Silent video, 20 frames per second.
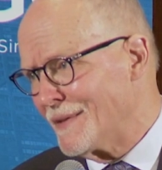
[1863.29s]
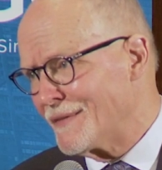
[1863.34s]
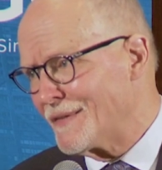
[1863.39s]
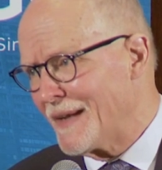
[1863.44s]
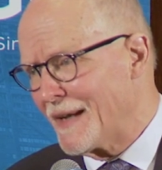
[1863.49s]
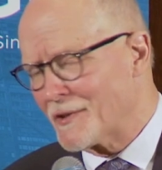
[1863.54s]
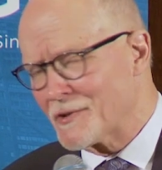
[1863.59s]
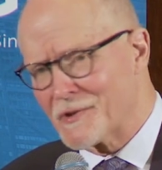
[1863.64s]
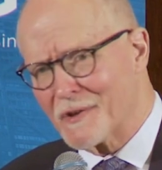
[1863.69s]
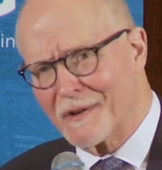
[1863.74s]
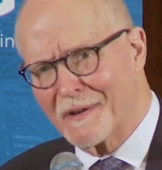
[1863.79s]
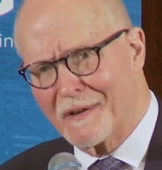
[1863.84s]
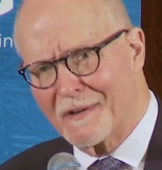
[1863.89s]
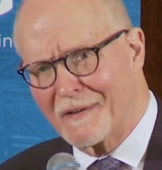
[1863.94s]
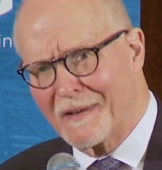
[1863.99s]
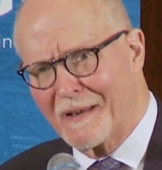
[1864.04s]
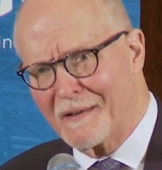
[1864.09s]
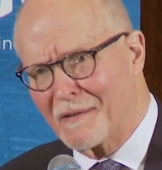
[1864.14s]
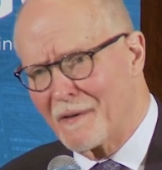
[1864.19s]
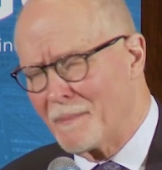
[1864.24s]
is actually going to
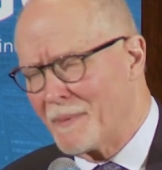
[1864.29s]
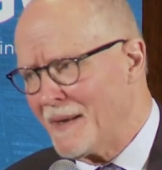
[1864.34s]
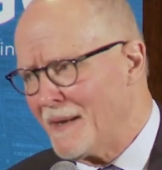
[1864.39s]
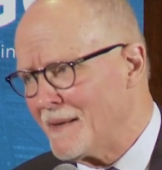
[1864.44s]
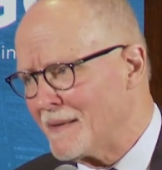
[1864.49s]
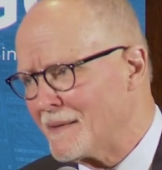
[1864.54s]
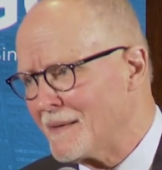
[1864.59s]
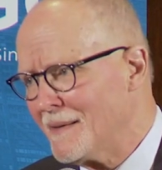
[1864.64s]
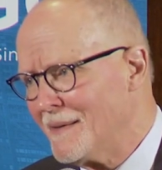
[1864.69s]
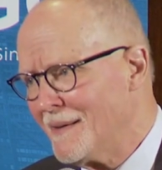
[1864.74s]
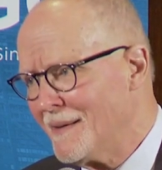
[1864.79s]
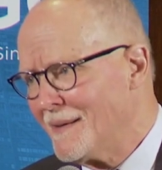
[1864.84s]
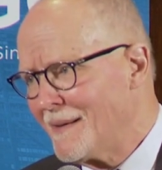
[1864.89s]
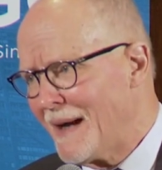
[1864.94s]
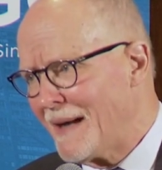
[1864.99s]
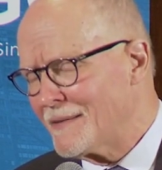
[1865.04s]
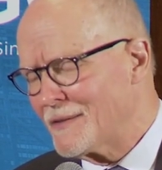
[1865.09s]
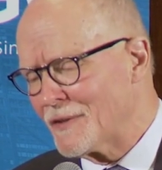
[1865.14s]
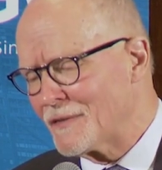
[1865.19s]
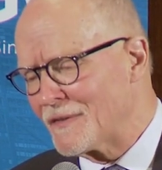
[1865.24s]
take the bait.
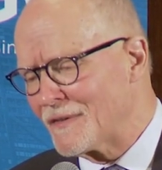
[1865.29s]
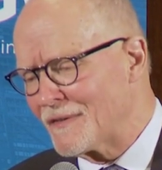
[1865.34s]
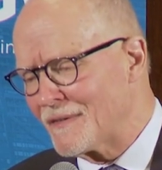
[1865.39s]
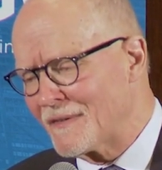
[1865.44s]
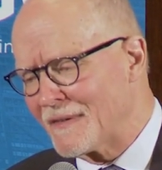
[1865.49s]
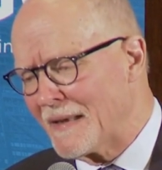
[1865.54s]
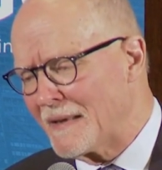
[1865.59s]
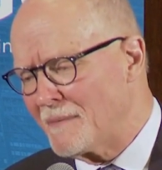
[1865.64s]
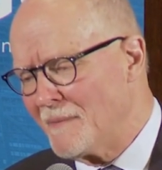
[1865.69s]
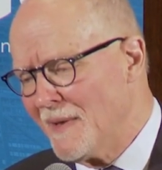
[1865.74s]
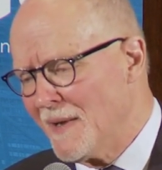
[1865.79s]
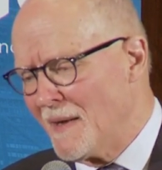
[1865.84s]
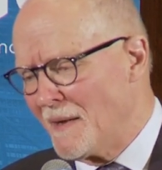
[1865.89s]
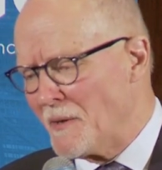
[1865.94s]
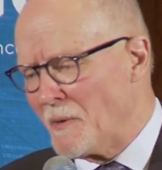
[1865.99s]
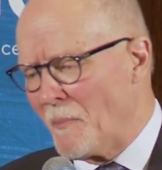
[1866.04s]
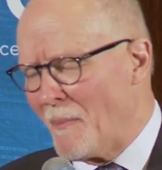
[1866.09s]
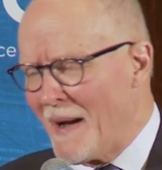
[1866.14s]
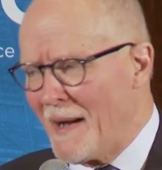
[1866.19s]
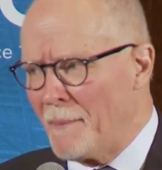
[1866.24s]
I just said,
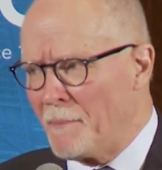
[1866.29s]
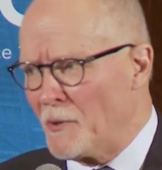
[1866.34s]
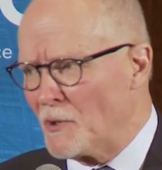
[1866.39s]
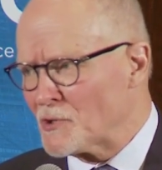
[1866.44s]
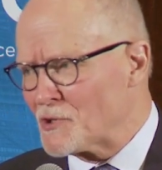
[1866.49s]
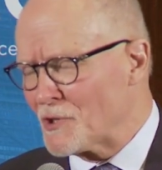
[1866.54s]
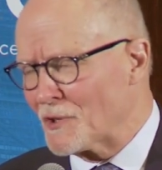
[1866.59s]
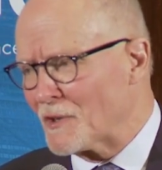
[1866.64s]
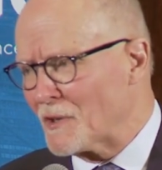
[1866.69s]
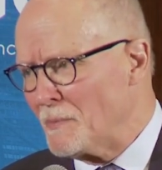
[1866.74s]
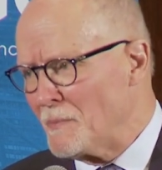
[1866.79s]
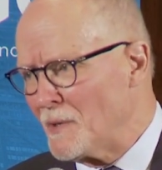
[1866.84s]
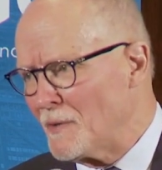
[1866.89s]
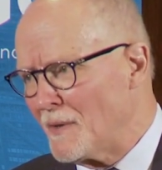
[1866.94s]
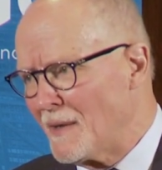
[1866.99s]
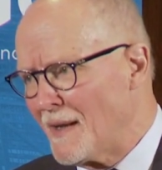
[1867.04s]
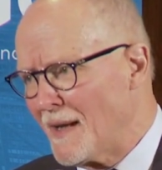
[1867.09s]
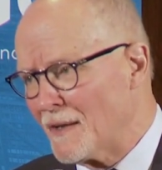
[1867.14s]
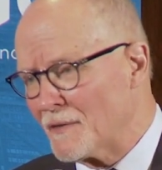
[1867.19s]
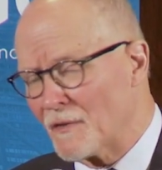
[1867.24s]
you know, my approach to the
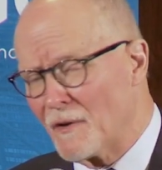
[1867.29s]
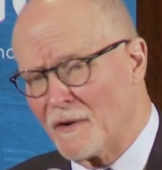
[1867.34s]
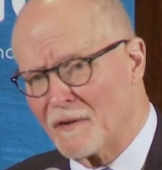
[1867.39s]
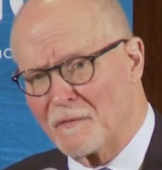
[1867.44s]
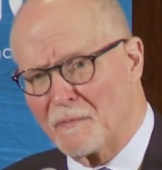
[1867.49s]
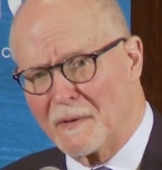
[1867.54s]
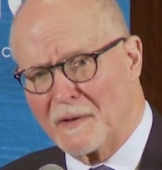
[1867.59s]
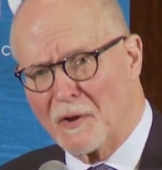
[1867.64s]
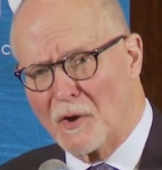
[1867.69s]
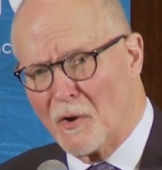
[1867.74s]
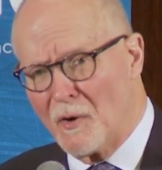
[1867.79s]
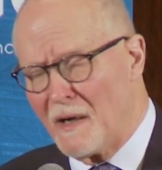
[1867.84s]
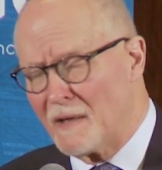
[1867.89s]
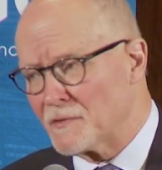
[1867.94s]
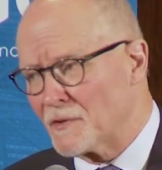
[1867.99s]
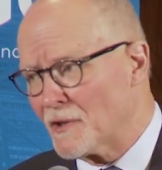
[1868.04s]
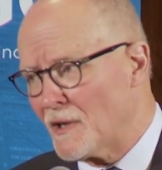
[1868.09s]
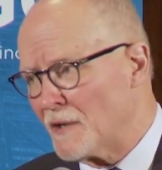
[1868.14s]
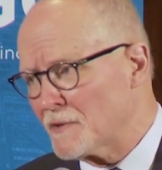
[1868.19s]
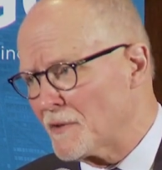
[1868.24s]
community has always been to go out
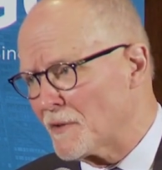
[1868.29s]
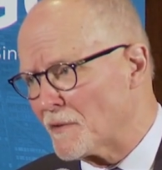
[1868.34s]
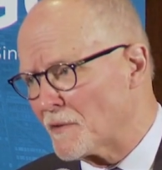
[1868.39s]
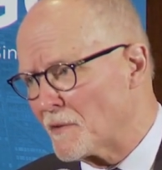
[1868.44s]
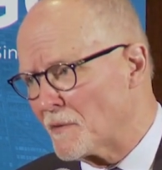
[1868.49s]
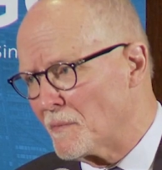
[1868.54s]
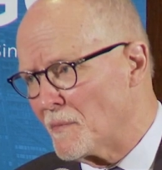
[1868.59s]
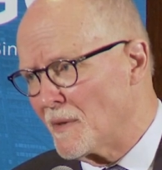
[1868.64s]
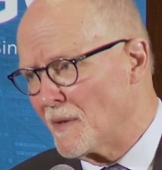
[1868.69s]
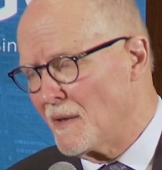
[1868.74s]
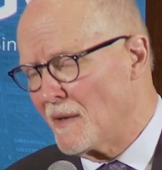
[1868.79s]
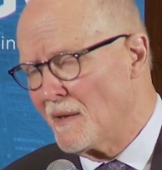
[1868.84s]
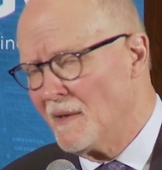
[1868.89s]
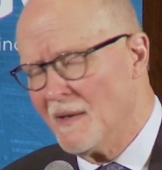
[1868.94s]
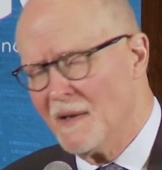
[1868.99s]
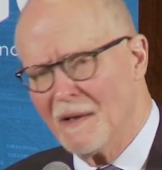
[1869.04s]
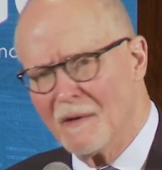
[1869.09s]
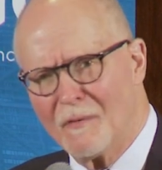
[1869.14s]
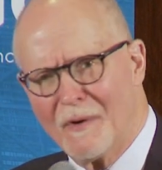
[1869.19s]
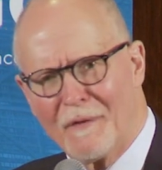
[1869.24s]
and talk to the community.
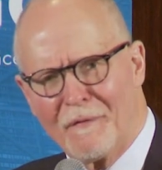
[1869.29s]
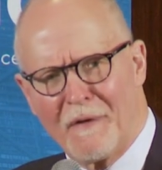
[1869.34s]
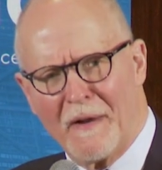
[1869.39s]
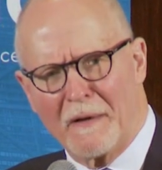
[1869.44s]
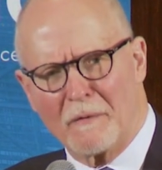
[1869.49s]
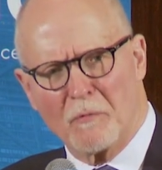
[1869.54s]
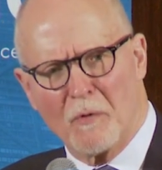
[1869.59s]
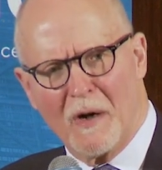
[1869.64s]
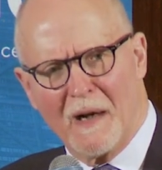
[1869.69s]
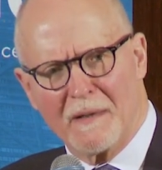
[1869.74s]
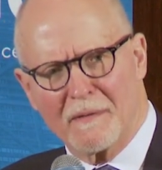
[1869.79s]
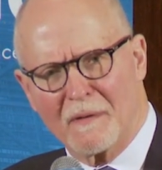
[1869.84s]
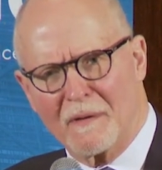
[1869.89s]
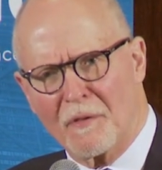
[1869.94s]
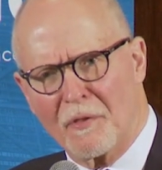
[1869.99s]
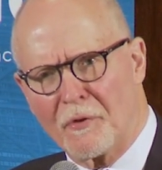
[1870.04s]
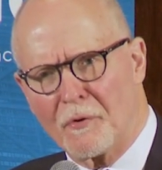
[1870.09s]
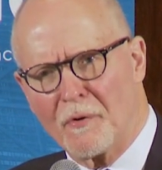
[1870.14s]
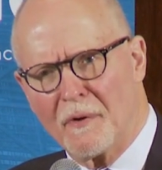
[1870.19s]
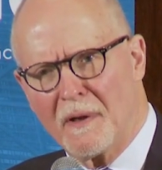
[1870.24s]
We've had,
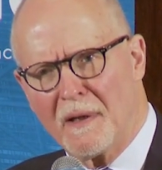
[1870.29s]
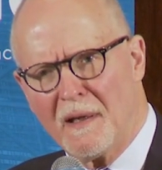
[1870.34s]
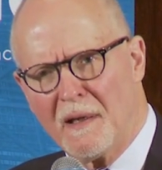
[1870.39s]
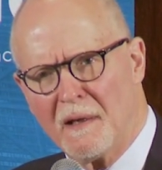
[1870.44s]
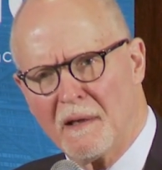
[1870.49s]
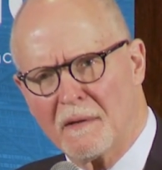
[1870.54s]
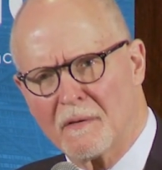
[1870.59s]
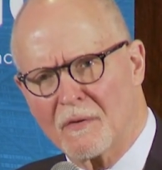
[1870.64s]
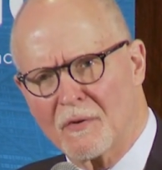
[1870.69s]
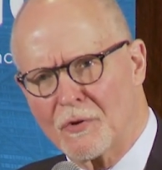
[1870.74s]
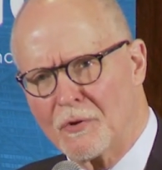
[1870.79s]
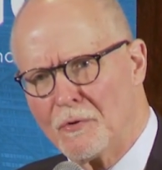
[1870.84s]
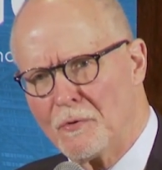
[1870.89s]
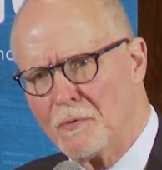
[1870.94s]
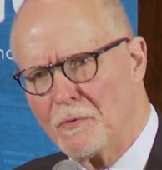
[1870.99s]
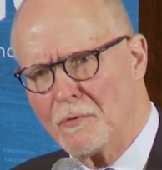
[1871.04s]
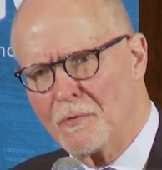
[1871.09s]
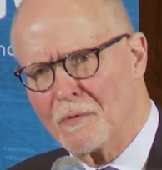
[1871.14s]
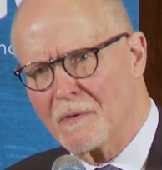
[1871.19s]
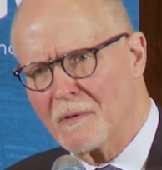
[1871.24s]

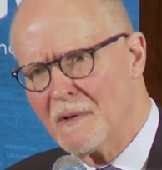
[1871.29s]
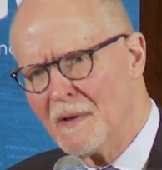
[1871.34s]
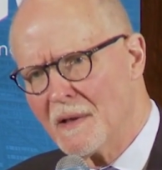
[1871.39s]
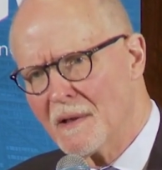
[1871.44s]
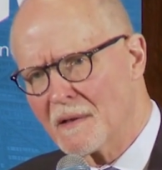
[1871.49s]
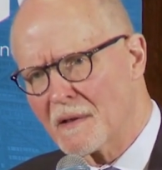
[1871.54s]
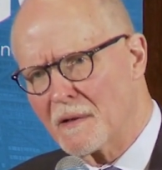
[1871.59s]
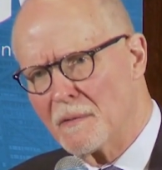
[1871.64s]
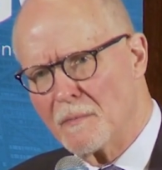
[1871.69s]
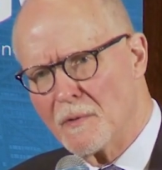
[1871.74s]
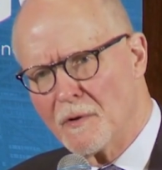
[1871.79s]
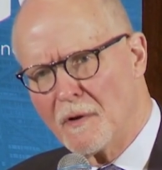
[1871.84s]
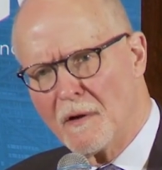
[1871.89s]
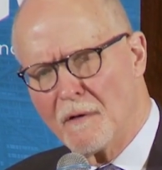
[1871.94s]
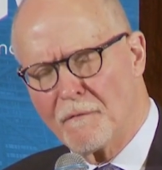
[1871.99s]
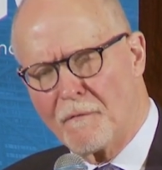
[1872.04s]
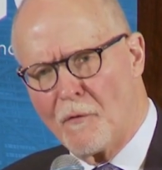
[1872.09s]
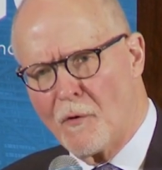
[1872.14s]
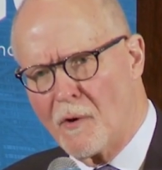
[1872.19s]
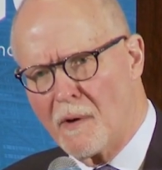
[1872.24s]
32 community
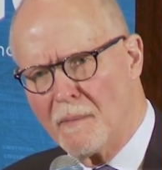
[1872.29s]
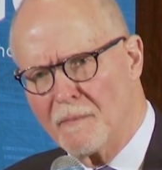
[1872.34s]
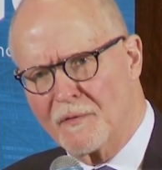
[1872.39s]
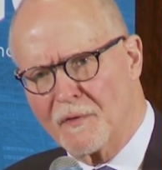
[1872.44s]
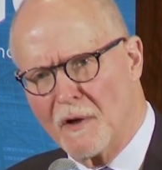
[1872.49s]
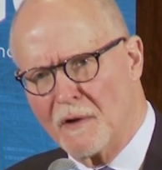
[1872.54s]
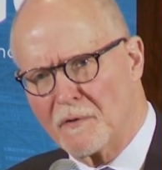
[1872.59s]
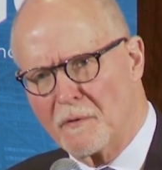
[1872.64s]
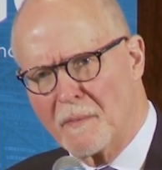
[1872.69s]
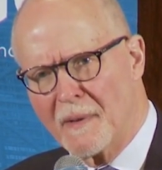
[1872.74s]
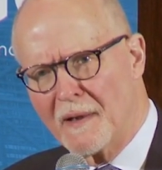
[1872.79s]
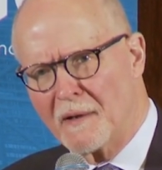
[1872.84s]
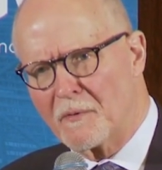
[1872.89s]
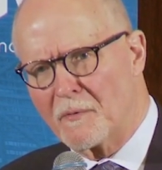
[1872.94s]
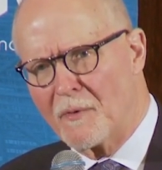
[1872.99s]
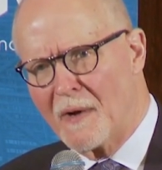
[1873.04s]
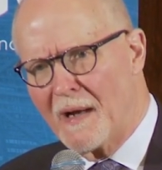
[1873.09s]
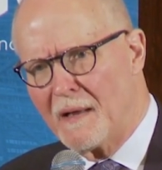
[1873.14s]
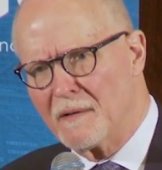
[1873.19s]
forums, aldermanic